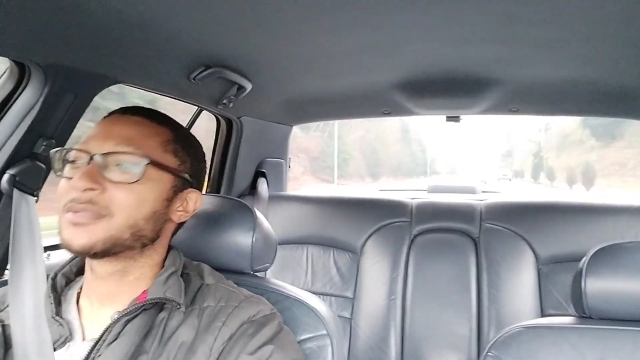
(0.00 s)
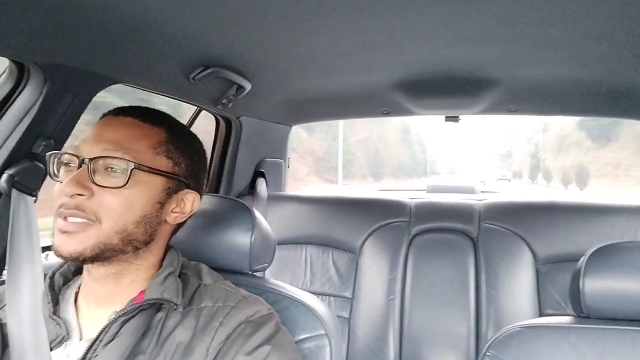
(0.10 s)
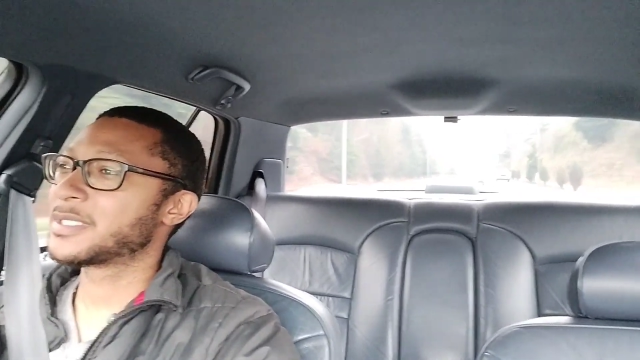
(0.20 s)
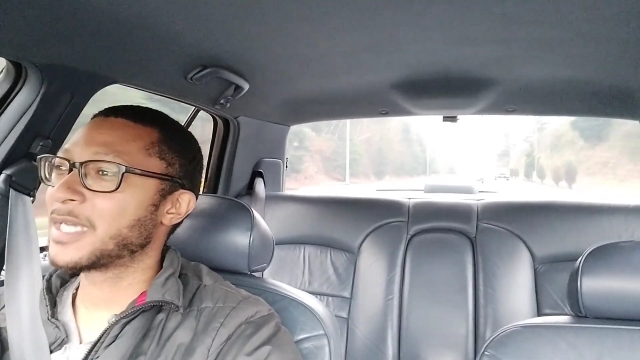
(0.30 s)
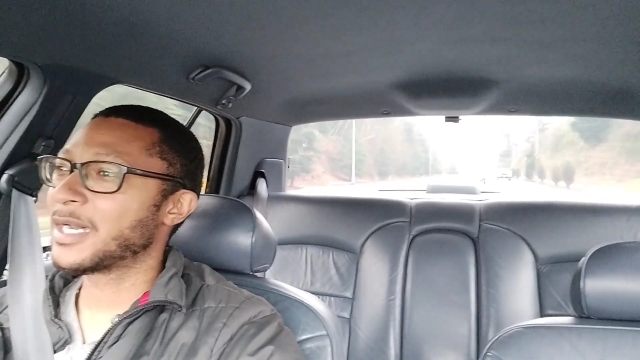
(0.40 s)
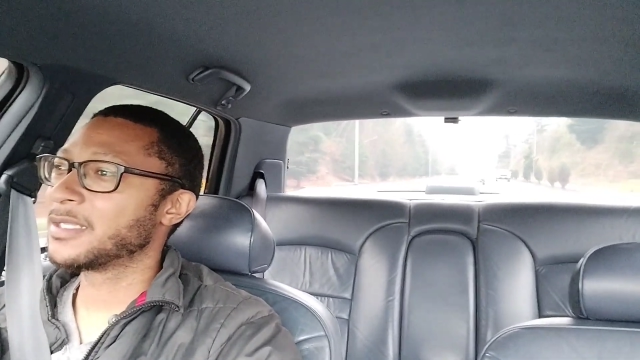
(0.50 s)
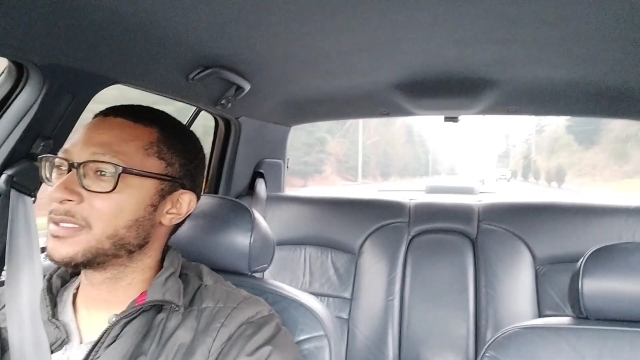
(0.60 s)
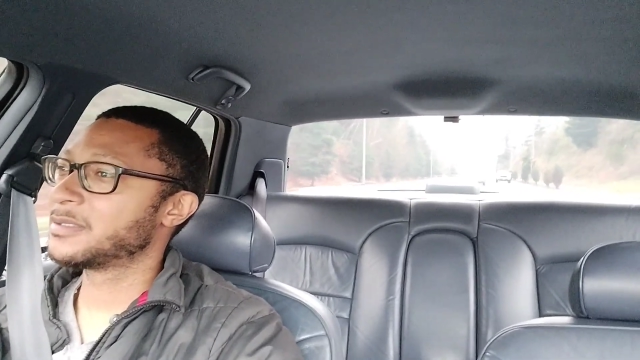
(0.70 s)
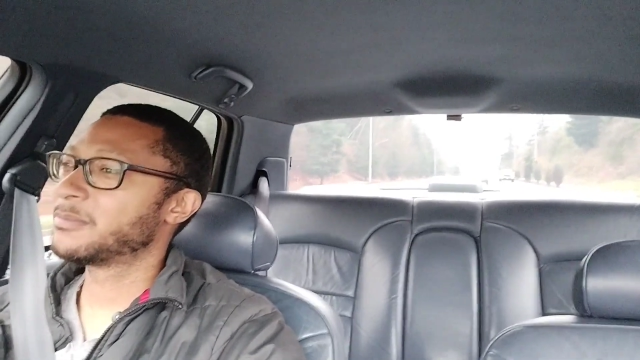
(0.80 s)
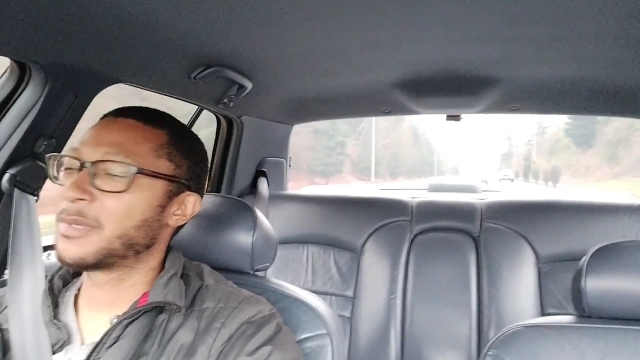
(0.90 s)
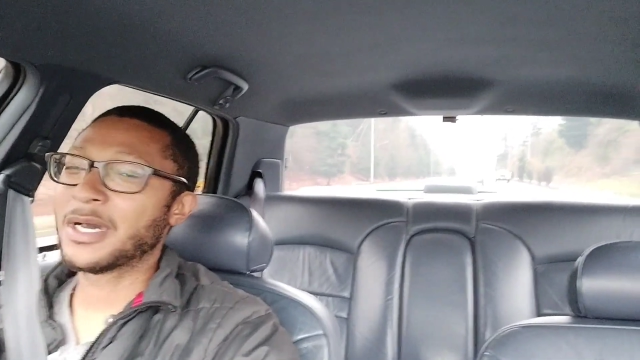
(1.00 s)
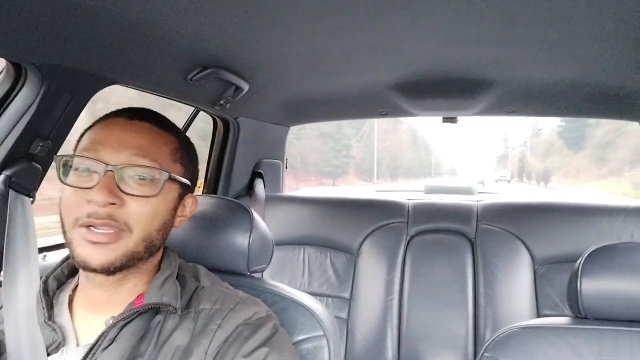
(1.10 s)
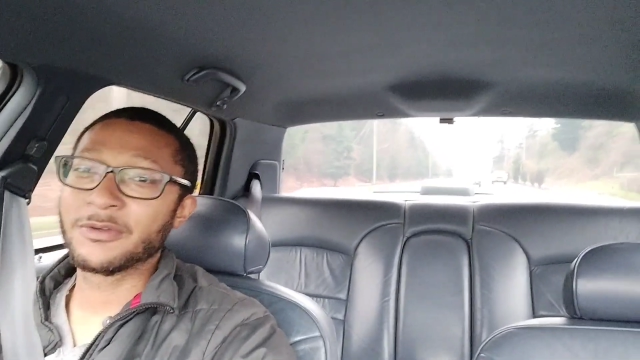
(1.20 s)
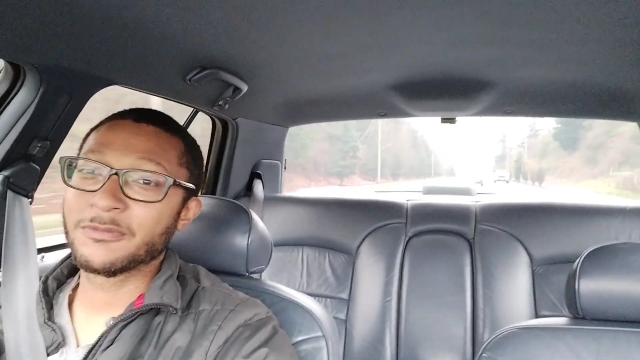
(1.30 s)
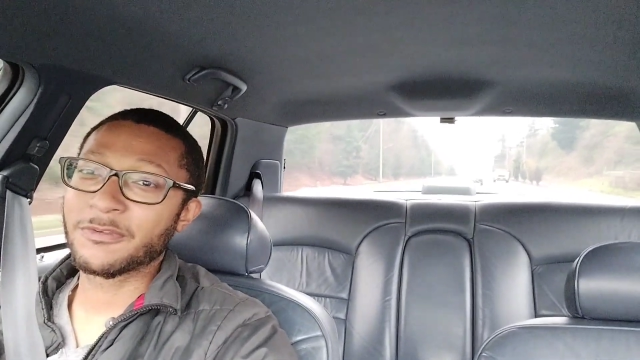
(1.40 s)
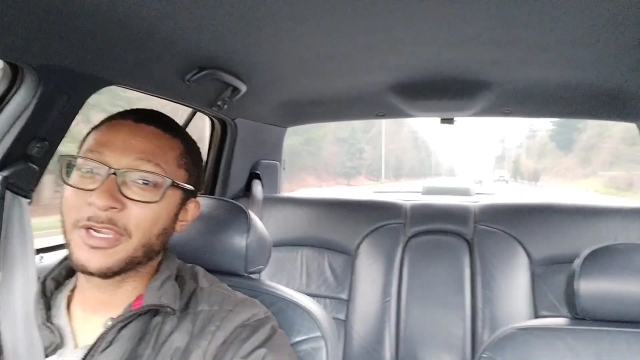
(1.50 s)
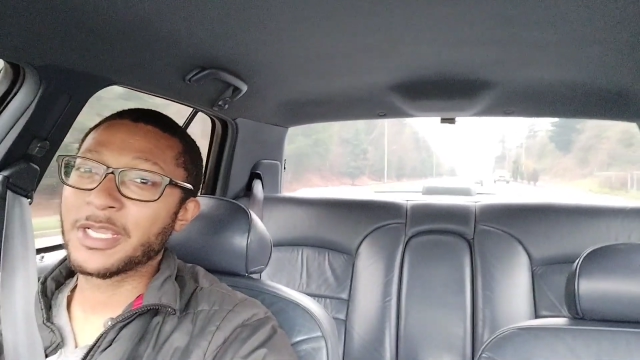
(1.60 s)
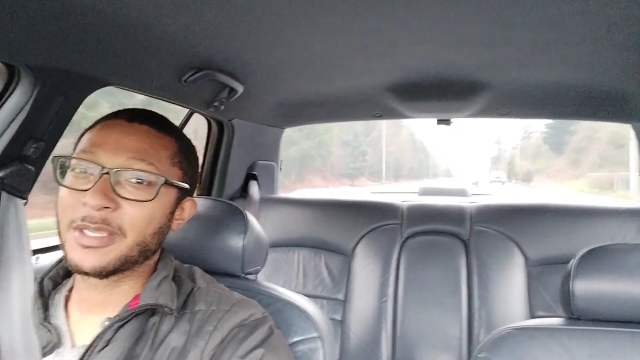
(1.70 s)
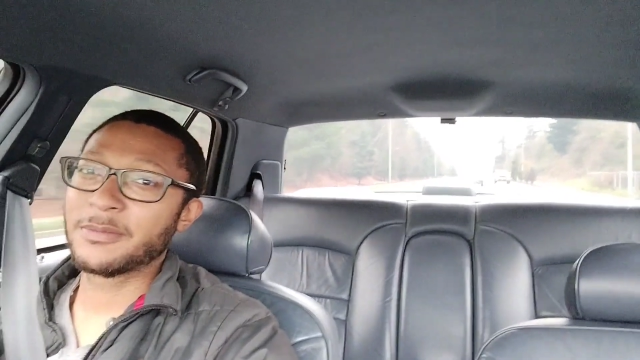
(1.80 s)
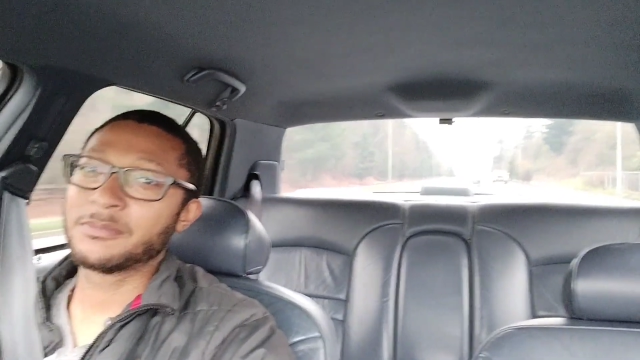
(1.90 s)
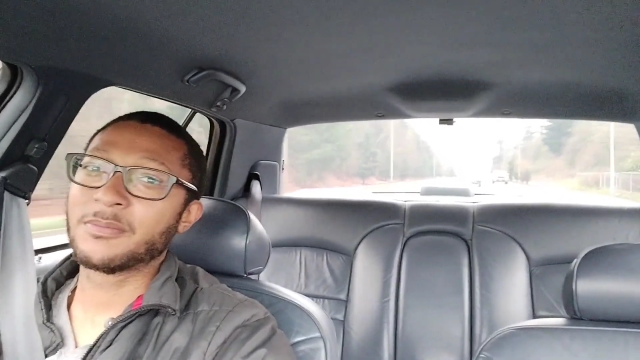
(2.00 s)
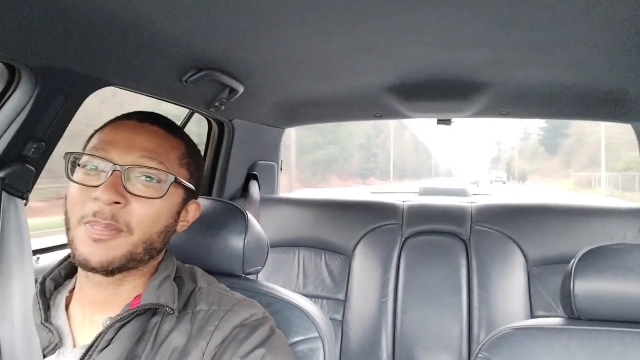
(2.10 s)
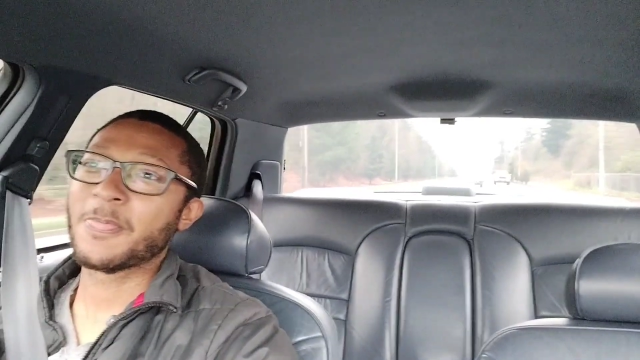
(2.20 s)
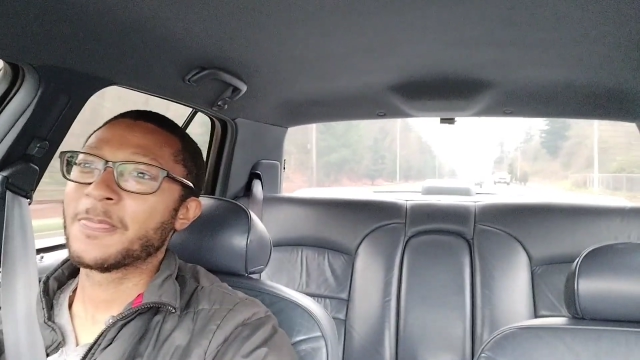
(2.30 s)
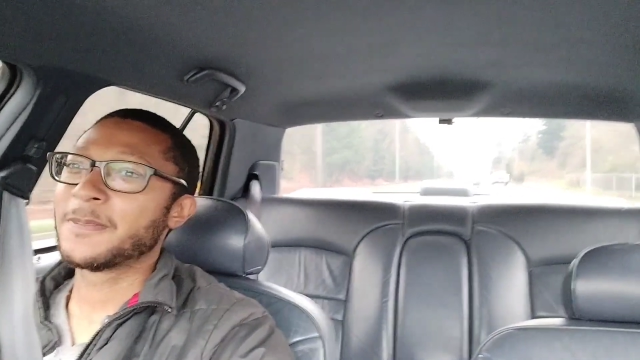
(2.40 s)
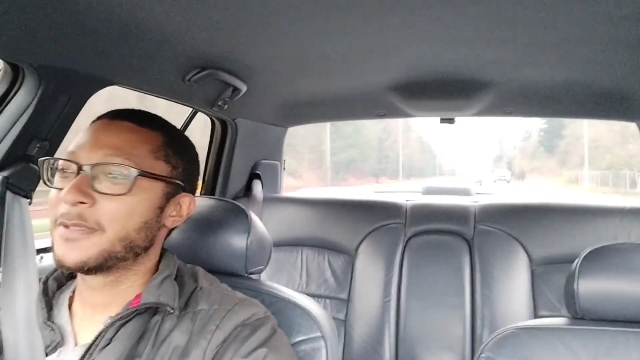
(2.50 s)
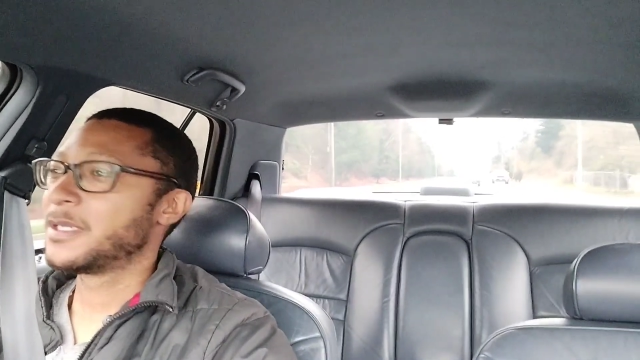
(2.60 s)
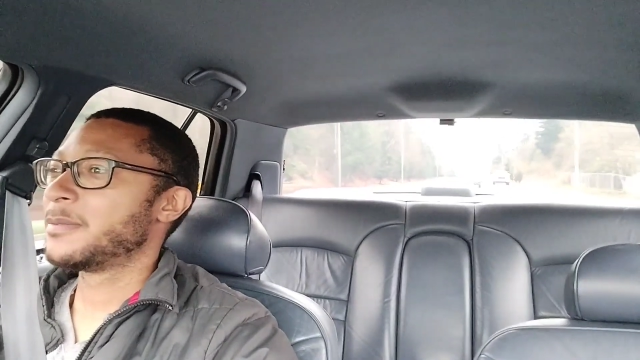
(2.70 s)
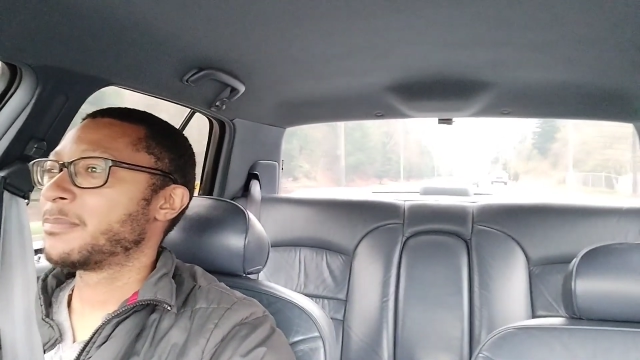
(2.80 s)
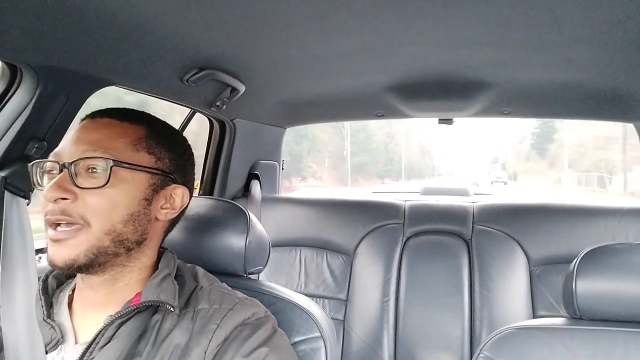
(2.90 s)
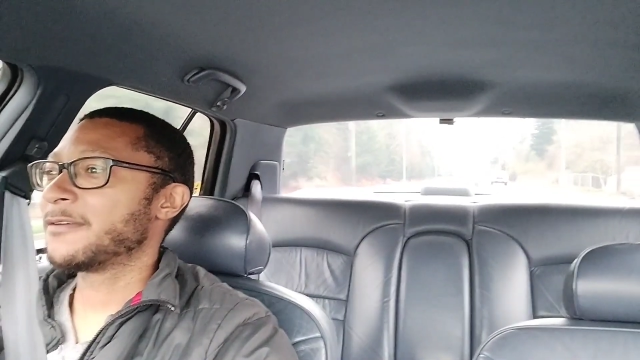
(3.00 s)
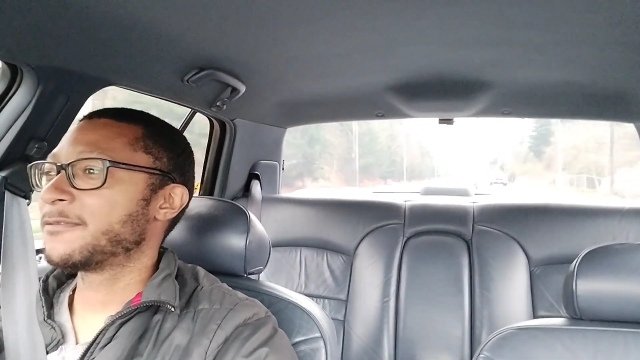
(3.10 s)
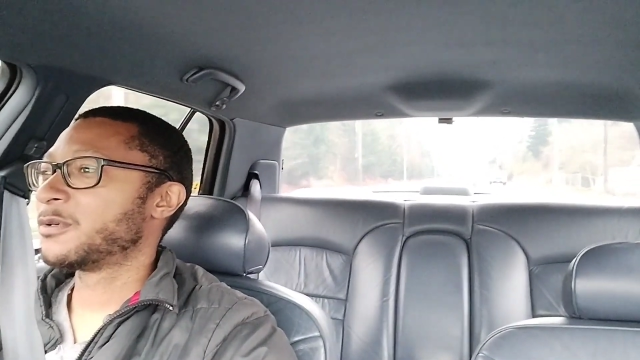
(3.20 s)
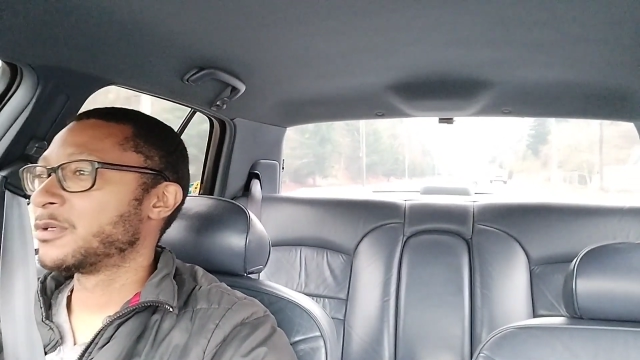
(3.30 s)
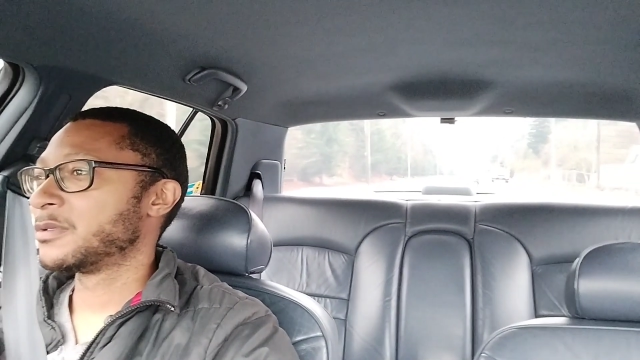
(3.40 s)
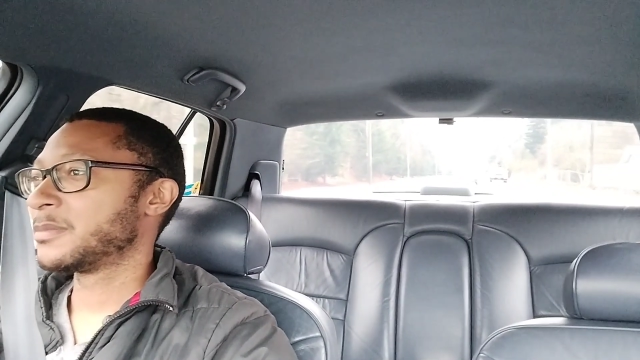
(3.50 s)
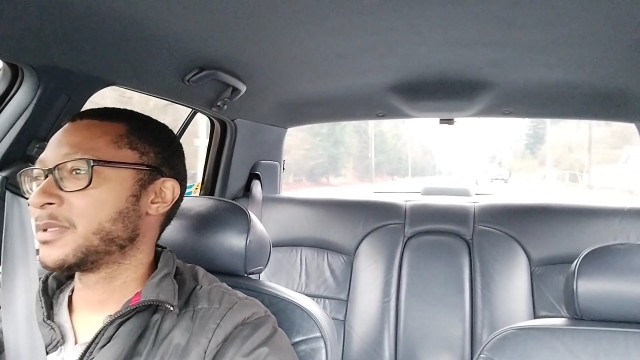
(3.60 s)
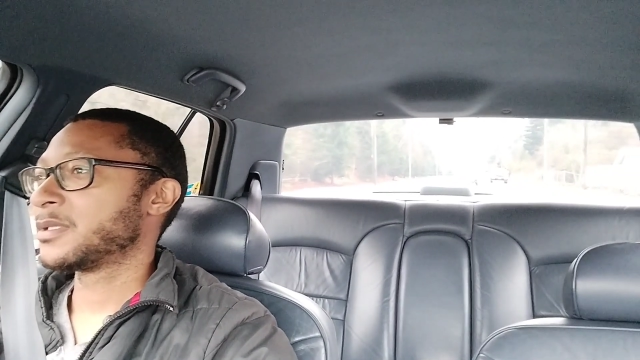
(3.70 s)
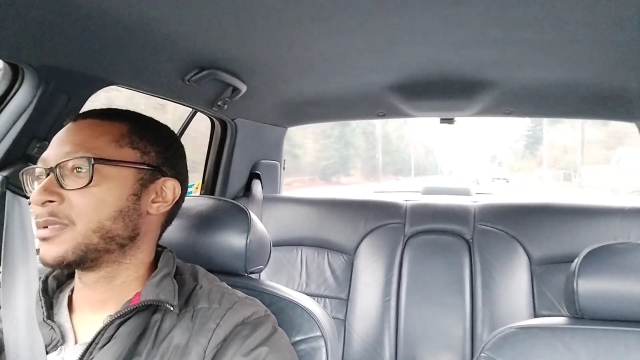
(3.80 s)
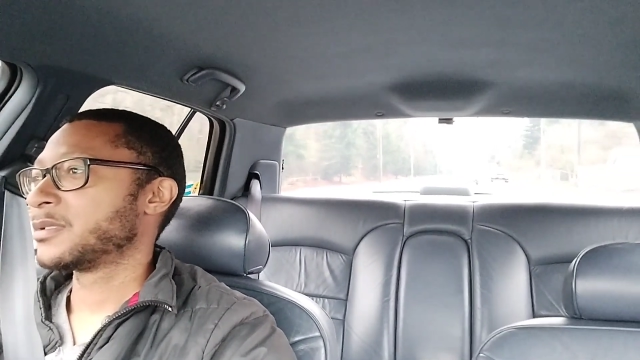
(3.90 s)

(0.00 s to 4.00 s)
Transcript: solid body on frame, platforms.